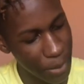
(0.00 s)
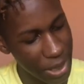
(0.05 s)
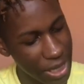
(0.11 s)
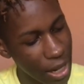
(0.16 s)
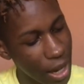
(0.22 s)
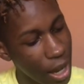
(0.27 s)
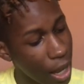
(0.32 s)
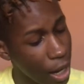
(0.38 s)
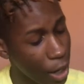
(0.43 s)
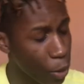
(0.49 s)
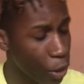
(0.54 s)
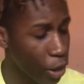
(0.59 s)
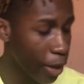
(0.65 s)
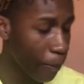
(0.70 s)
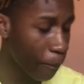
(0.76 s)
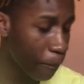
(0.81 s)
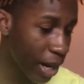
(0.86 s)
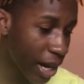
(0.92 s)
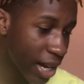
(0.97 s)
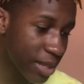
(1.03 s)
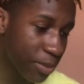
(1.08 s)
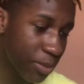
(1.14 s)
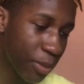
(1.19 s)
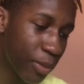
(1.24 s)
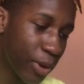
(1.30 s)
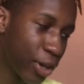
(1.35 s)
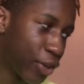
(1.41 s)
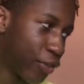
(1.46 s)
Me say although you pass
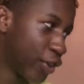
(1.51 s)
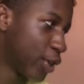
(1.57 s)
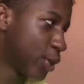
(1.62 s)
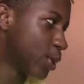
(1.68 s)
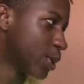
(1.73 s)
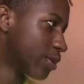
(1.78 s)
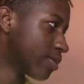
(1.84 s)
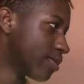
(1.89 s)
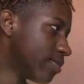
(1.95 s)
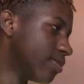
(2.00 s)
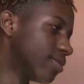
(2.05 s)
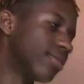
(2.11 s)
me, me love you too.